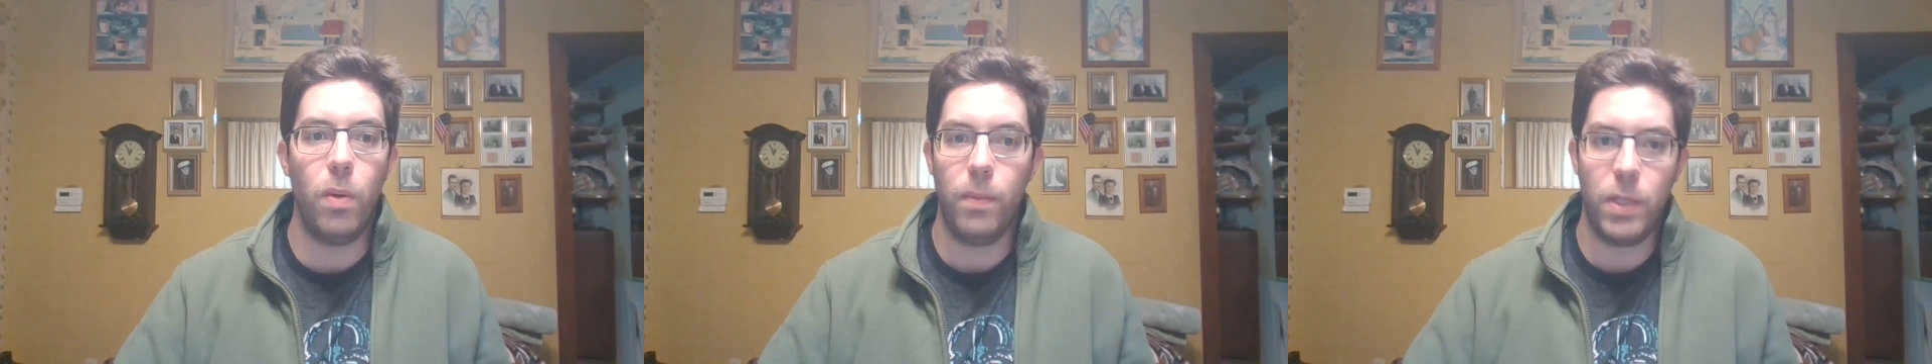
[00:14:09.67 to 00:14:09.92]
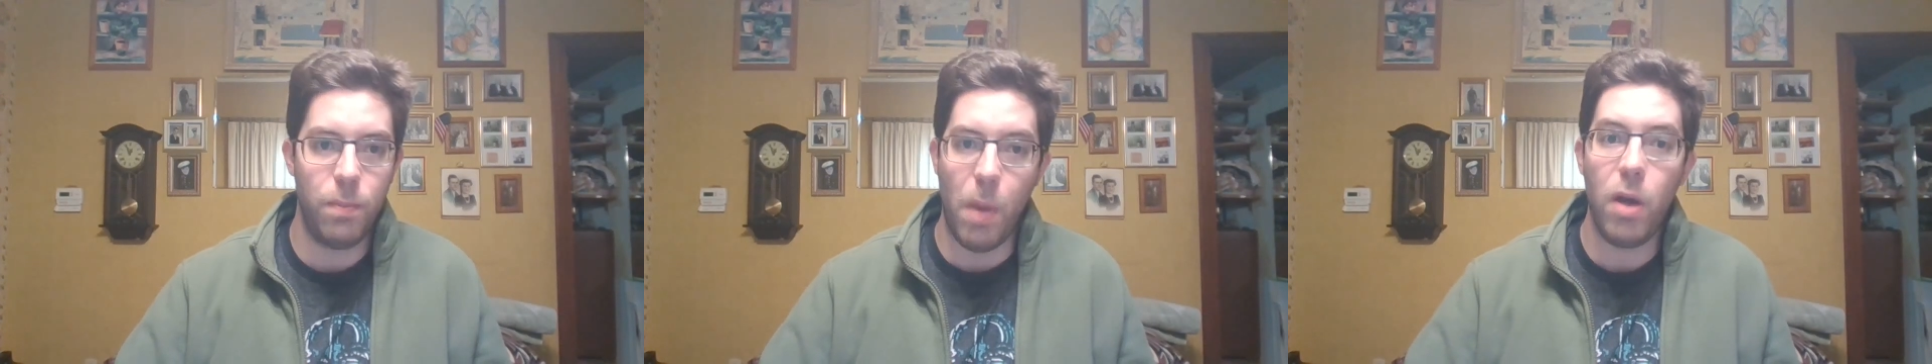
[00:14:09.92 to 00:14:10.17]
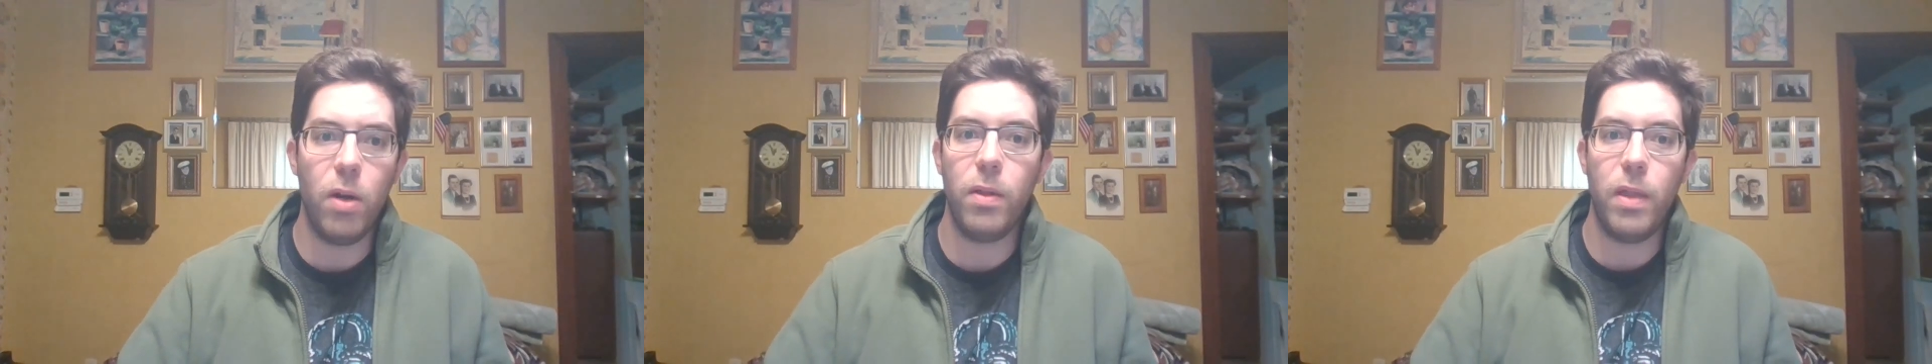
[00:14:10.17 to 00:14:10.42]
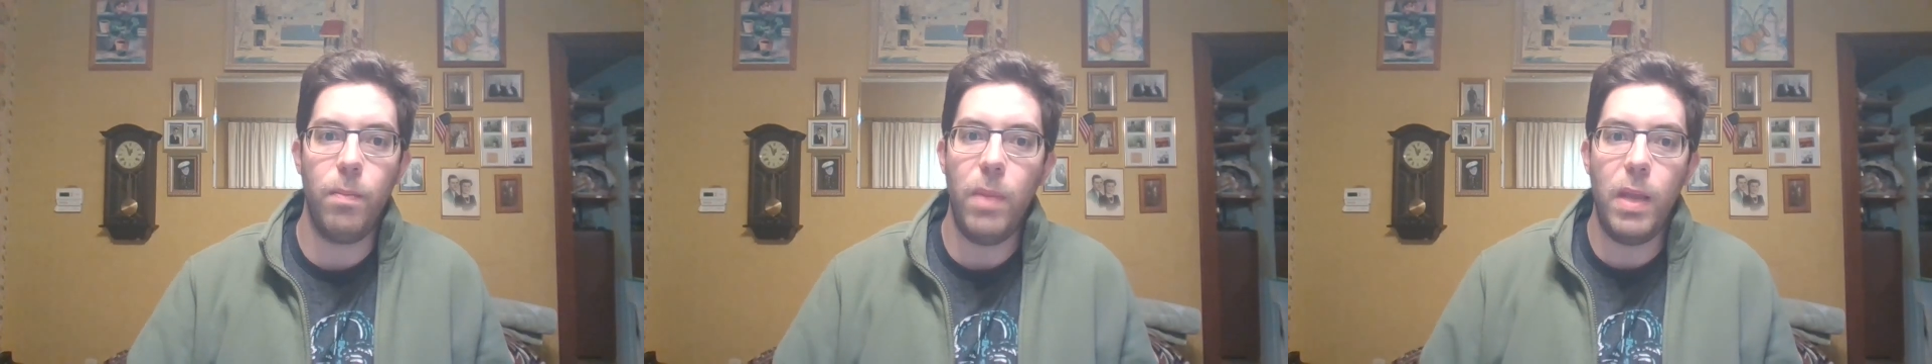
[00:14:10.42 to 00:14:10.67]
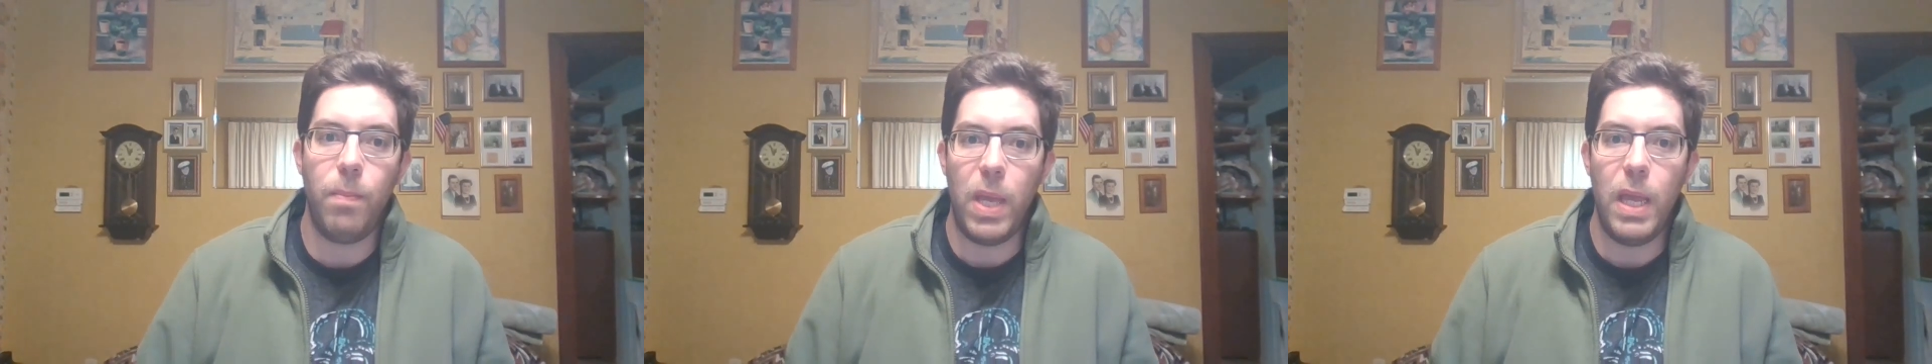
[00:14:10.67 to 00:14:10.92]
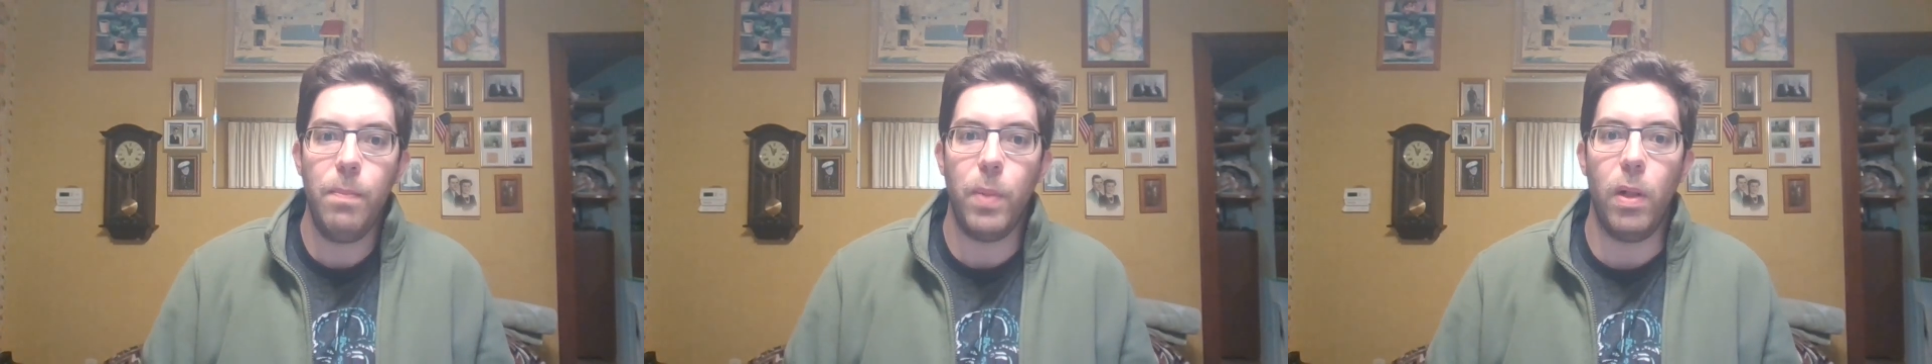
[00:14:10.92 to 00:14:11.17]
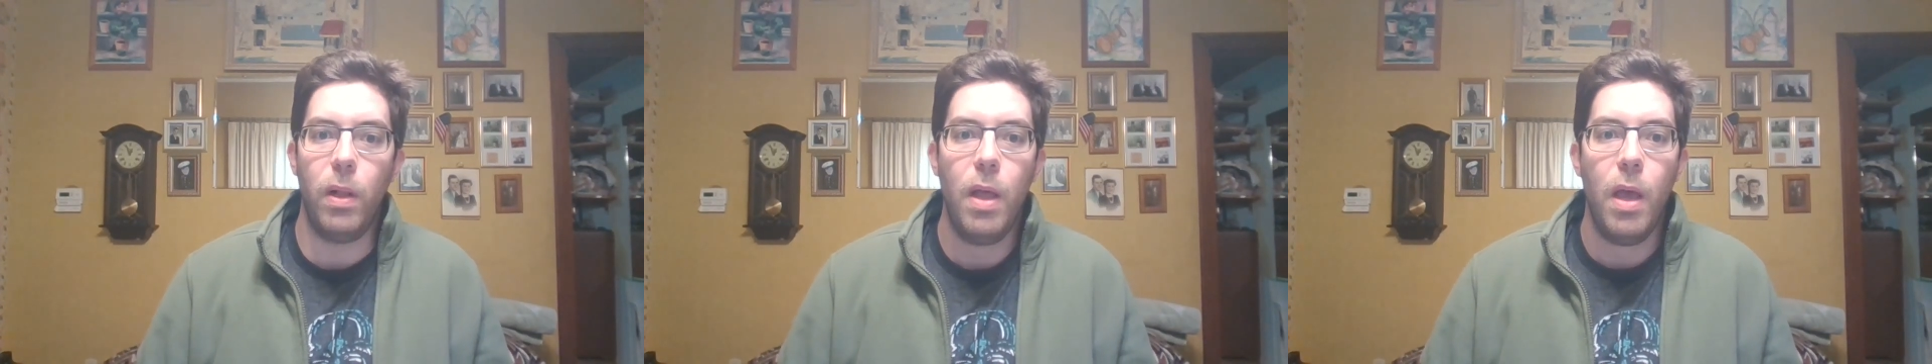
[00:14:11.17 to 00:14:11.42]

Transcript: smarter-than-me people